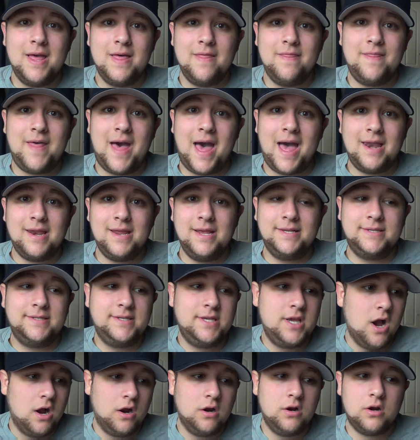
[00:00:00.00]
that
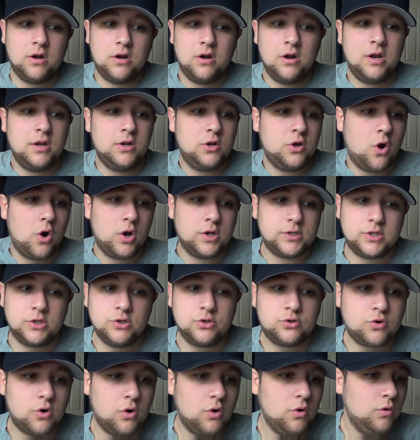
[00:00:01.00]
is younger,
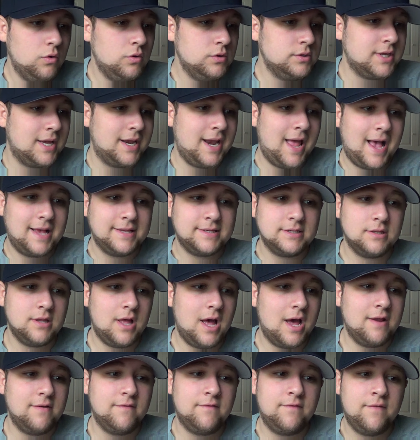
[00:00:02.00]
cost-controlled, and has a
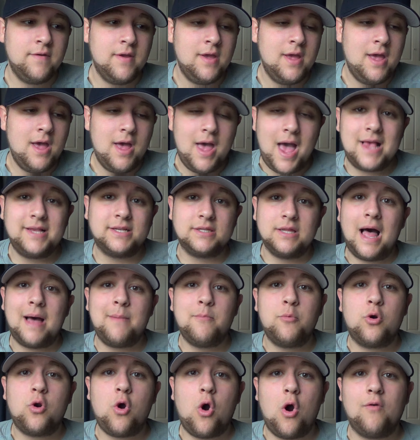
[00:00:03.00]
lot
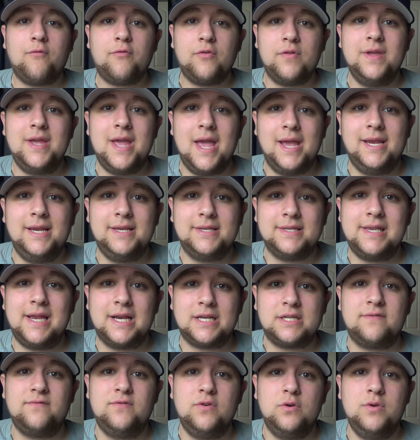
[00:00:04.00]
more to offer the Yankees in the
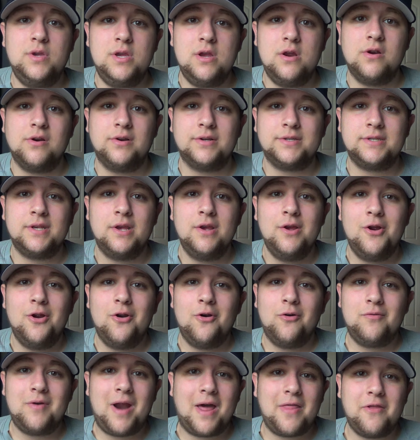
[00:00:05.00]
next few years,
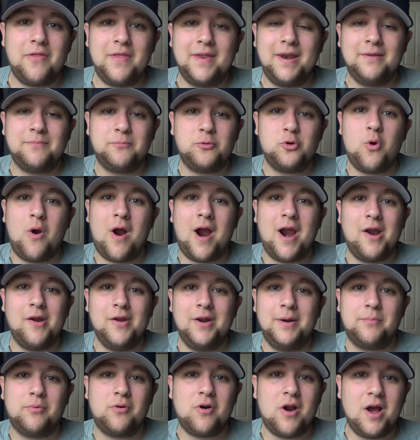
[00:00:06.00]
rather than
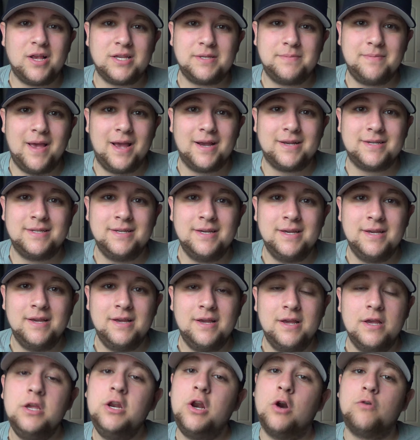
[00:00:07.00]
acquiring a prospect,
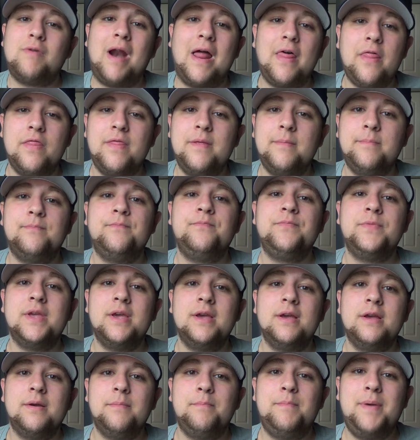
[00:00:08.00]
you know, rather than
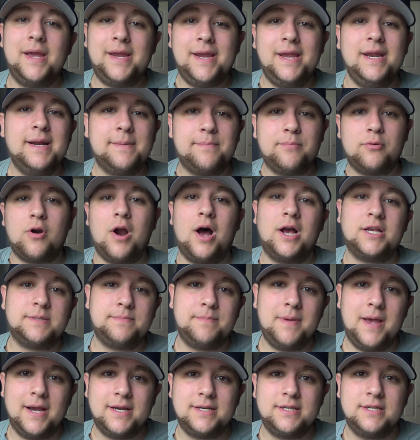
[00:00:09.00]
picking a
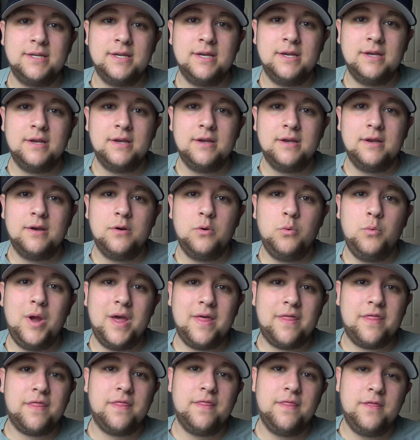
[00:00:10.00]
prospect
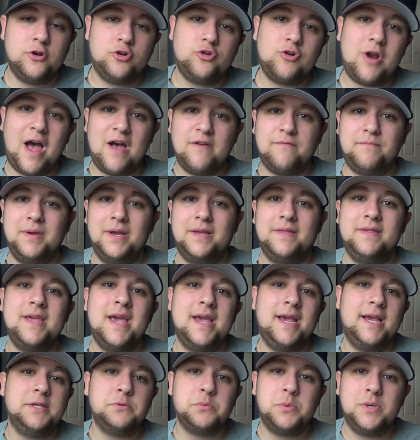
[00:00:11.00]
with the draft pick the
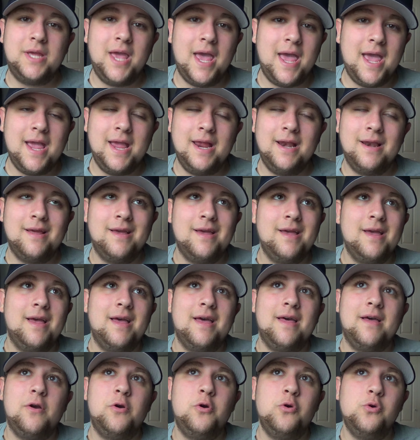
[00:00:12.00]
Yankees would gain,
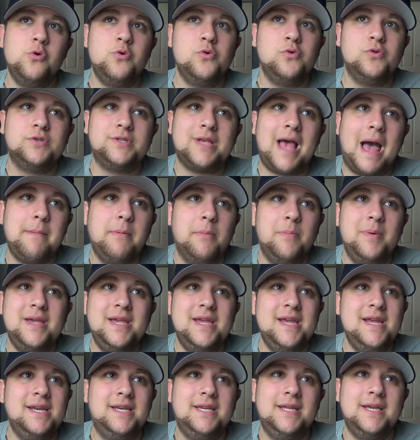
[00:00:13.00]
whose
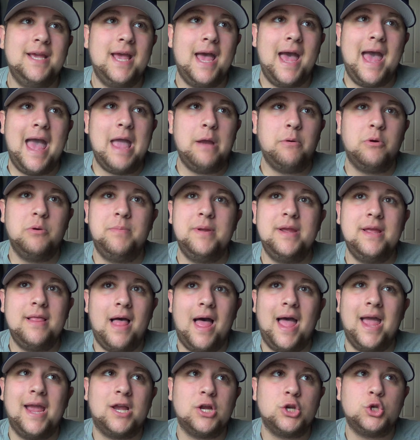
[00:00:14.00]
MLB ETA would be
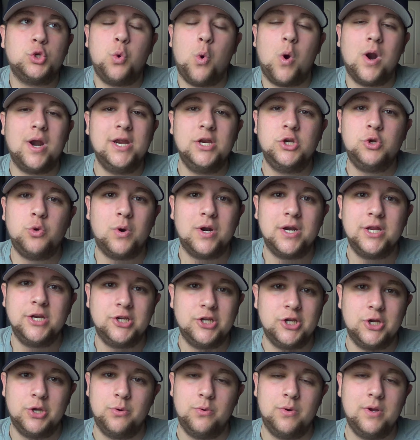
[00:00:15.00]
like
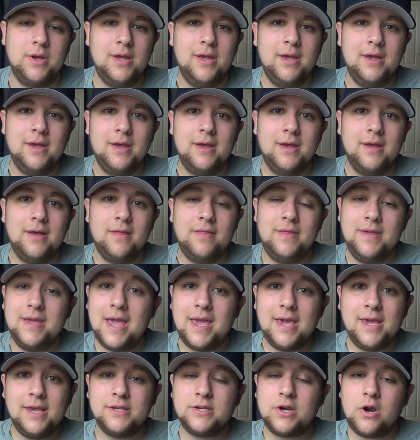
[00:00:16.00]
2022. The
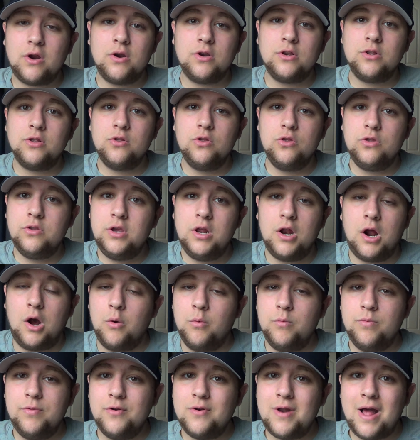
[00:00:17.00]
Yankees aren't, you
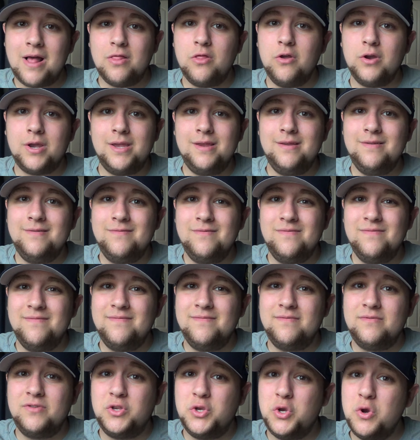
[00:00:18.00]
know, they're not looking
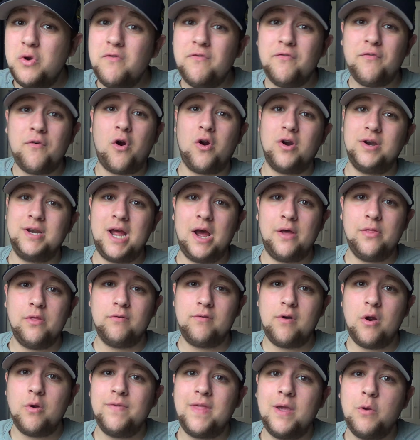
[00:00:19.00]
too far down the
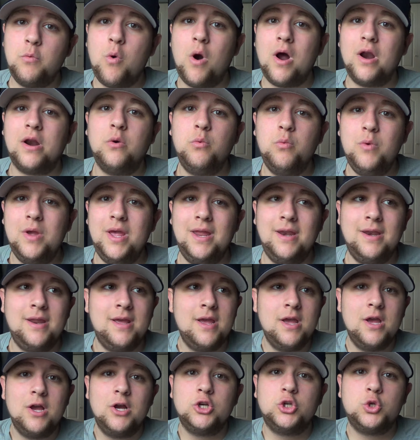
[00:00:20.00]
road. They want to win
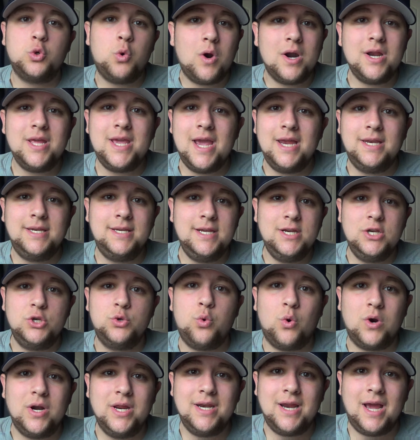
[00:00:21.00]
2018,
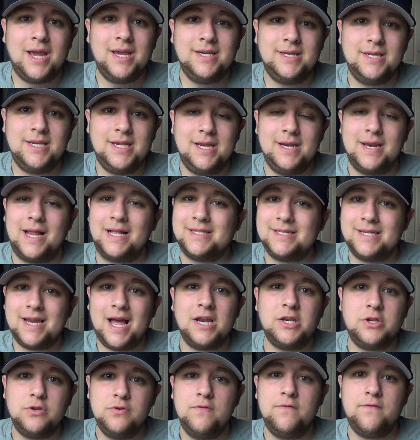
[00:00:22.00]
2019. That's
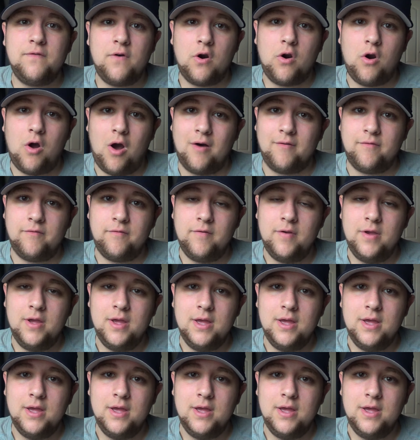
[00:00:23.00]
not too far off.